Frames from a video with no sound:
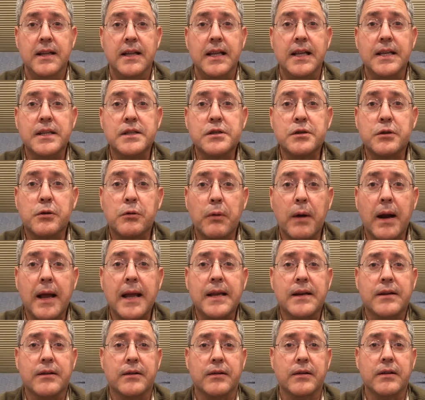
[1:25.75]
is
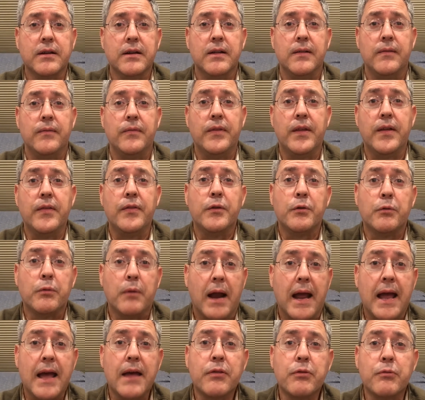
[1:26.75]
greater than the
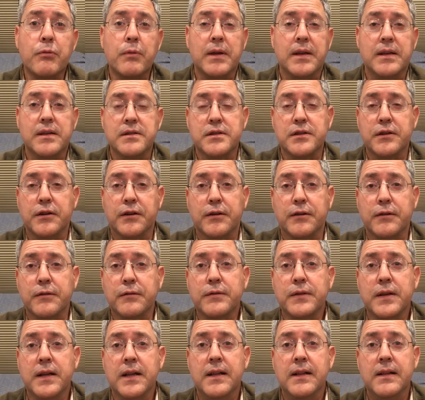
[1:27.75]
wrath we
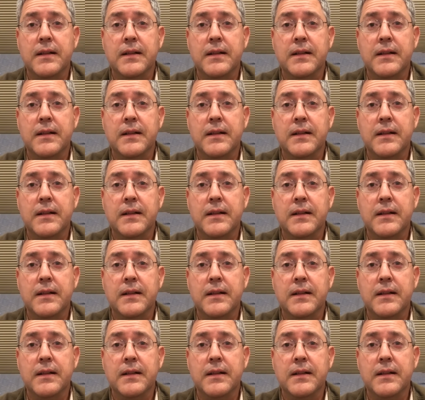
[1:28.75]
deserve